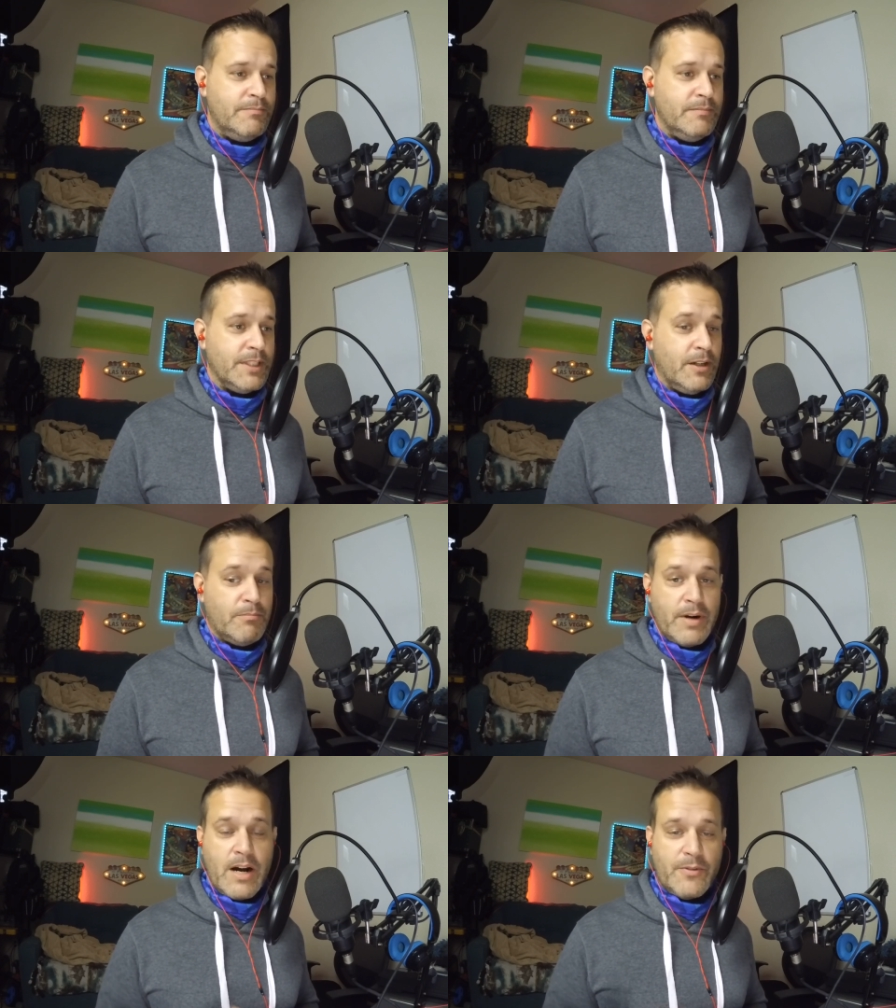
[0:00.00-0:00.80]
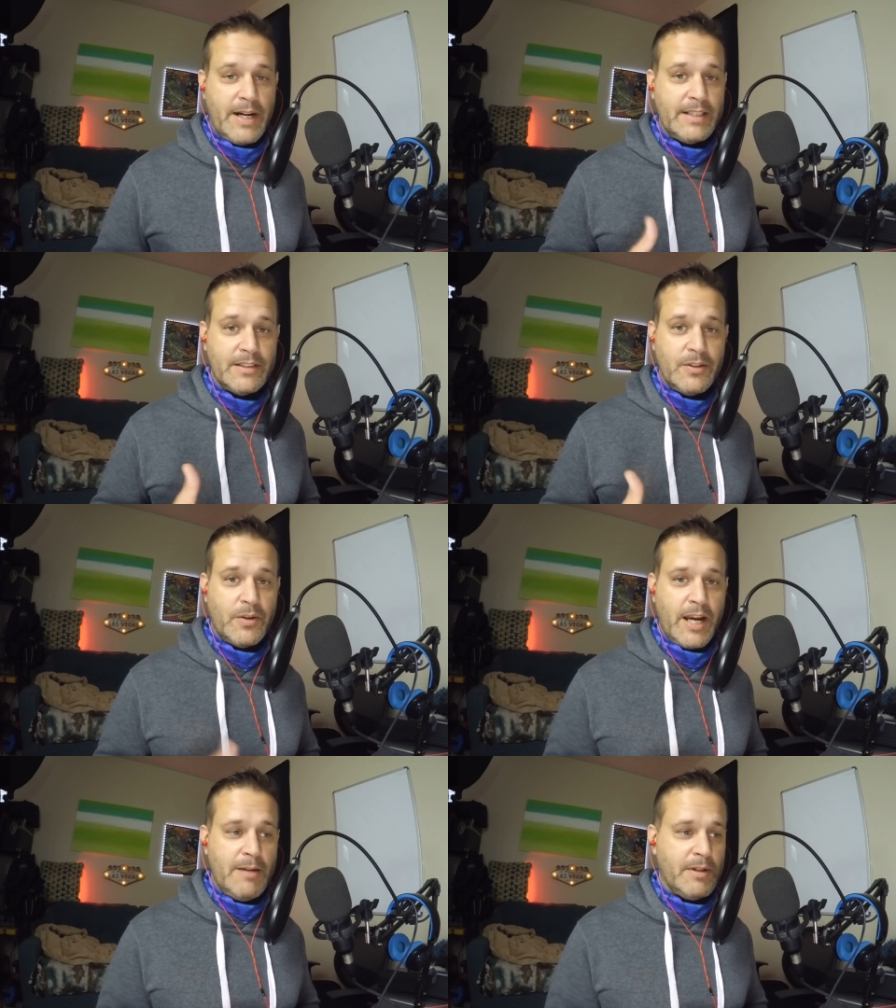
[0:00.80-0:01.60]
You know, brown rice is
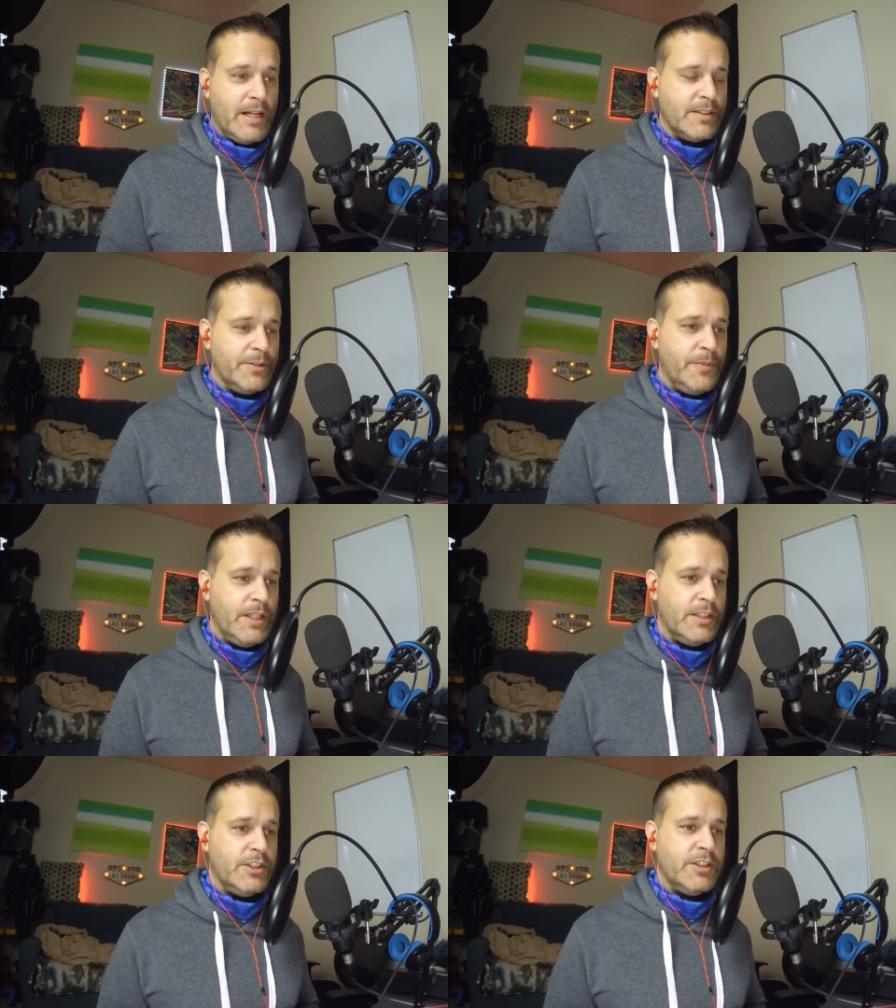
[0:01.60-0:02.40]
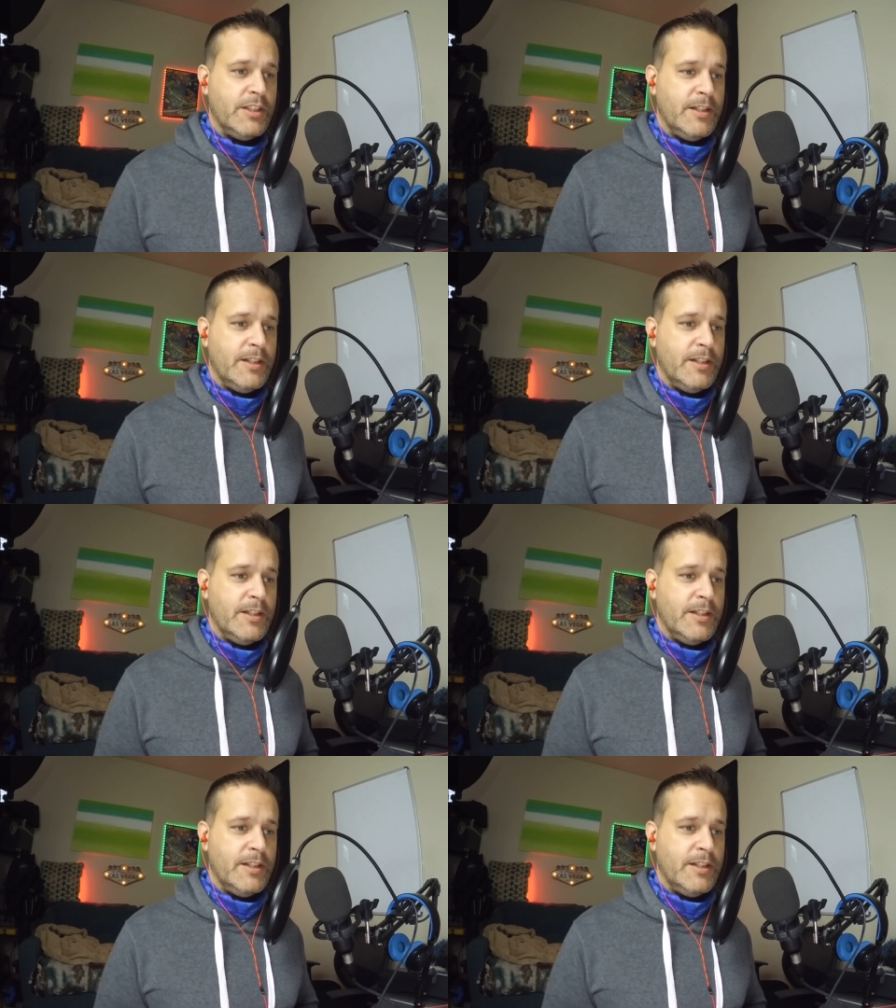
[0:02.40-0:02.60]
okay, but not too much.